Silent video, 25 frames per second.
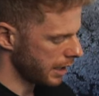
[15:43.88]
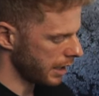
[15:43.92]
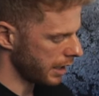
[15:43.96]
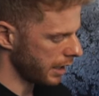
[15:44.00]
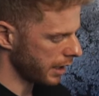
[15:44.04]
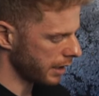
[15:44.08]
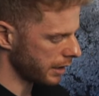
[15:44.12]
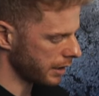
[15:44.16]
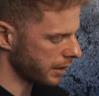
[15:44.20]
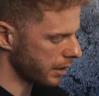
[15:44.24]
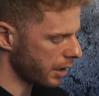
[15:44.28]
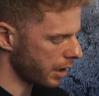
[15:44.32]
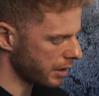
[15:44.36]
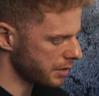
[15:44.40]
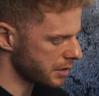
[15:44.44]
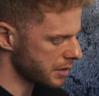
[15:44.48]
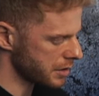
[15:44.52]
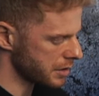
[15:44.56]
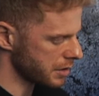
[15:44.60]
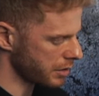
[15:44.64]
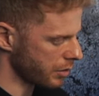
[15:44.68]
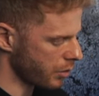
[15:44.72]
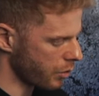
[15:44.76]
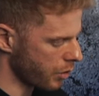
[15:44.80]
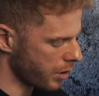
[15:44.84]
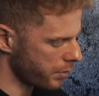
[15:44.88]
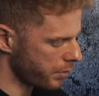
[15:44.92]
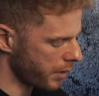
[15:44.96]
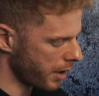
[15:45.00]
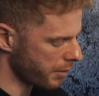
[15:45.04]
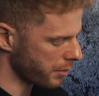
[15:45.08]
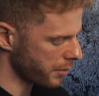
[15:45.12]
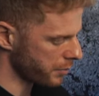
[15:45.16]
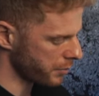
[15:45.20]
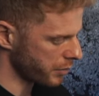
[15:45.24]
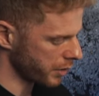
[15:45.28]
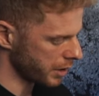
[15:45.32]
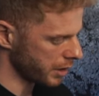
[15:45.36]
and not just the core
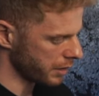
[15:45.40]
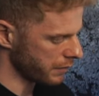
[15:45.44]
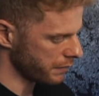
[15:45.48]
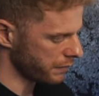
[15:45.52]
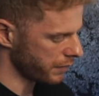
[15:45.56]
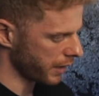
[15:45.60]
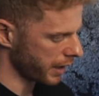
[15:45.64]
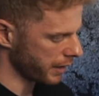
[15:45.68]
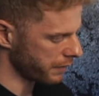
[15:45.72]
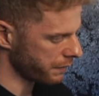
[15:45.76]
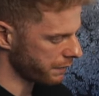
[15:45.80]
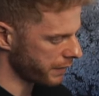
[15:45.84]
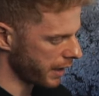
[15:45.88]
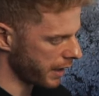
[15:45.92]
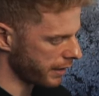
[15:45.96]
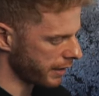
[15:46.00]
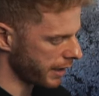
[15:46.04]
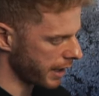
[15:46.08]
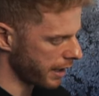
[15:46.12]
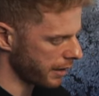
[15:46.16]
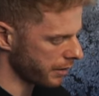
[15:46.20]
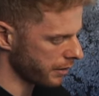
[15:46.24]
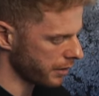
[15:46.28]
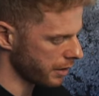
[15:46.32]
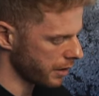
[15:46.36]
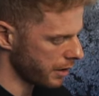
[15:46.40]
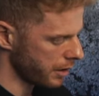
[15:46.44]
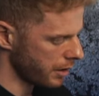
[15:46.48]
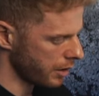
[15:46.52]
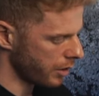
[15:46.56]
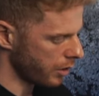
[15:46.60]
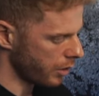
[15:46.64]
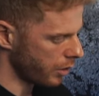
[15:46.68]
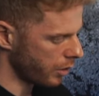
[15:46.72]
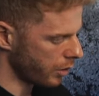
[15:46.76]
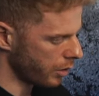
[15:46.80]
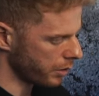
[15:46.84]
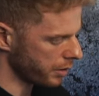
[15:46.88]
problem, but you've like found out
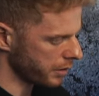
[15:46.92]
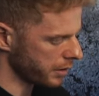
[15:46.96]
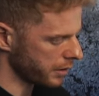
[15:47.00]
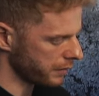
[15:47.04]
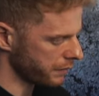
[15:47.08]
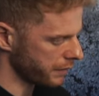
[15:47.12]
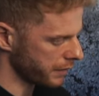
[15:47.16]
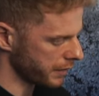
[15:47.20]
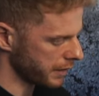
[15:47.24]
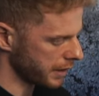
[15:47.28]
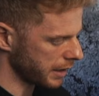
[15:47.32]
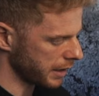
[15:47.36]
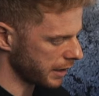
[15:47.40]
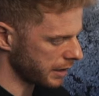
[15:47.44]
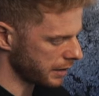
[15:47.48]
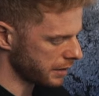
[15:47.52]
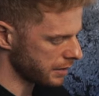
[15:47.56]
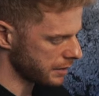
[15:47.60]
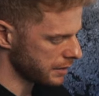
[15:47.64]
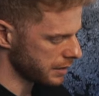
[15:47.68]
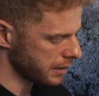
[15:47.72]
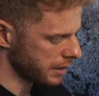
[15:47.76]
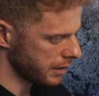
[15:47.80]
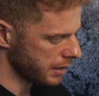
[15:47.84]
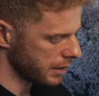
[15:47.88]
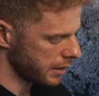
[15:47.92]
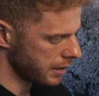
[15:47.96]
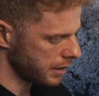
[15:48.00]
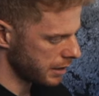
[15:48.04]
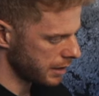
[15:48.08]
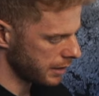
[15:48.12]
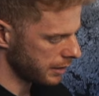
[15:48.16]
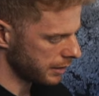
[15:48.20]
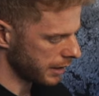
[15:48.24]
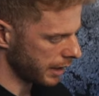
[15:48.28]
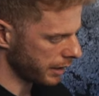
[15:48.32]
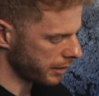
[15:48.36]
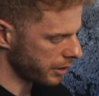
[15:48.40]
all the different things
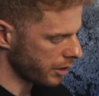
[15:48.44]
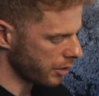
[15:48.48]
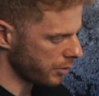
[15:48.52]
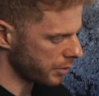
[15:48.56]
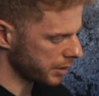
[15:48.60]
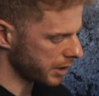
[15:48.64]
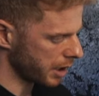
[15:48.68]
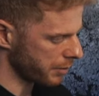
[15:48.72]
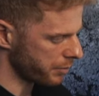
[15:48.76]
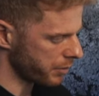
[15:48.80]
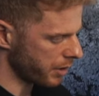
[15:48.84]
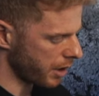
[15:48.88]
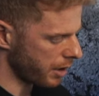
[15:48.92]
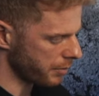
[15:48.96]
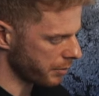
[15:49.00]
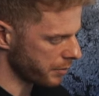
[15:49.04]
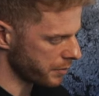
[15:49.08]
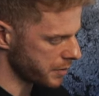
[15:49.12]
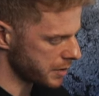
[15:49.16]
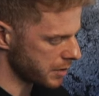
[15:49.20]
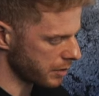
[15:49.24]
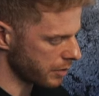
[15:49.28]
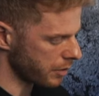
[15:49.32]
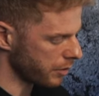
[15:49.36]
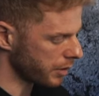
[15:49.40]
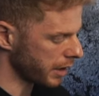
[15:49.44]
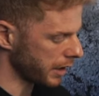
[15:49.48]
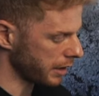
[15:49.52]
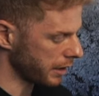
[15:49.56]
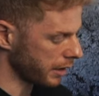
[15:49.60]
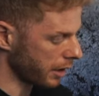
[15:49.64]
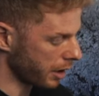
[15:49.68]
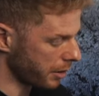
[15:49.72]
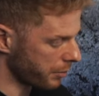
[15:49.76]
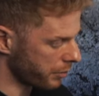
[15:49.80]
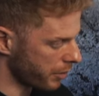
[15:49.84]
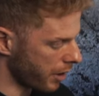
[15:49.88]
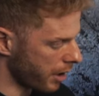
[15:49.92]
that go with that problem. So, okay, they
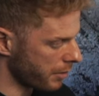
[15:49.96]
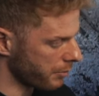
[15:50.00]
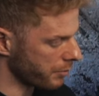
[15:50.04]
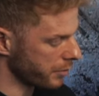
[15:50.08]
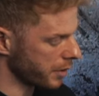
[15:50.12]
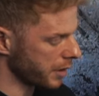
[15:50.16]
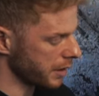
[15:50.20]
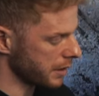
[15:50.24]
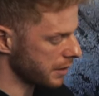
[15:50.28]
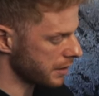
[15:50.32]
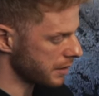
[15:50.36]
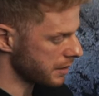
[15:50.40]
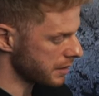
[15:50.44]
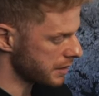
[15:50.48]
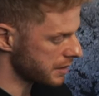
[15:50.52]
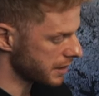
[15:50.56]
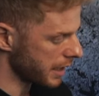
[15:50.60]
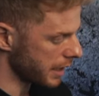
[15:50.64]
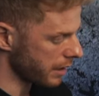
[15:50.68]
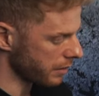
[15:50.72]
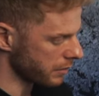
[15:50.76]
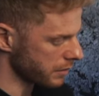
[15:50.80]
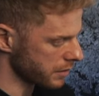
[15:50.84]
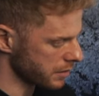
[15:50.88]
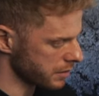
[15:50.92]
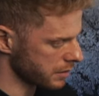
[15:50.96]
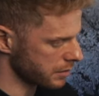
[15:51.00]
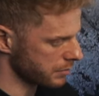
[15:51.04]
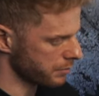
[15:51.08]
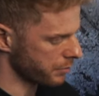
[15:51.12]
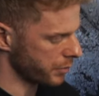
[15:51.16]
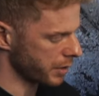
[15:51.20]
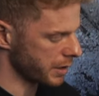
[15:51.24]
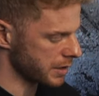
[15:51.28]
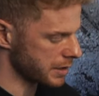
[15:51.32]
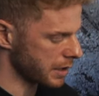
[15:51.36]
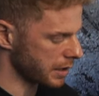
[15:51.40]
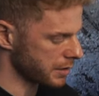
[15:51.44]
got a problem with sales,
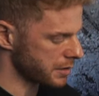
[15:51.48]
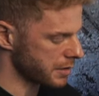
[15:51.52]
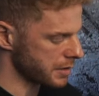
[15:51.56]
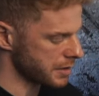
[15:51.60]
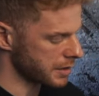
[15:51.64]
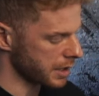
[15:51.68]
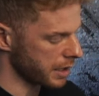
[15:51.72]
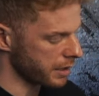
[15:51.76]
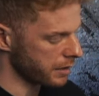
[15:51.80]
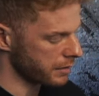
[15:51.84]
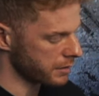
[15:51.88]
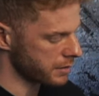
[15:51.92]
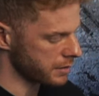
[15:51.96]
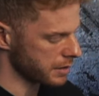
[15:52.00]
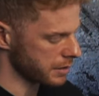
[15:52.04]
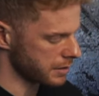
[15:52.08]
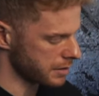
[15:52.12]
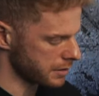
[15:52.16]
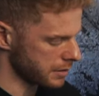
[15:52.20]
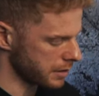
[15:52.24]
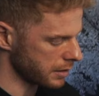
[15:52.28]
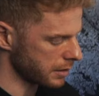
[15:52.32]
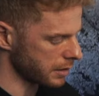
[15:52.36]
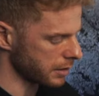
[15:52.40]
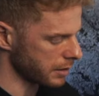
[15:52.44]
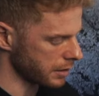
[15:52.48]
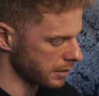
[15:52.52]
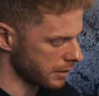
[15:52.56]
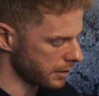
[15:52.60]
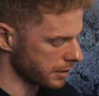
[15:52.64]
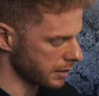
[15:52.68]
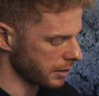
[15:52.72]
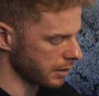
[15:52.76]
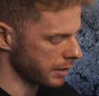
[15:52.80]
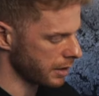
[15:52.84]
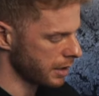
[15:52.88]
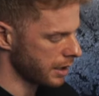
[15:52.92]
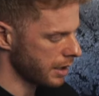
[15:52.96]
but it's not just sales, it's
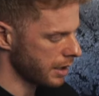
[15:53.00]
da-da-da-da-da.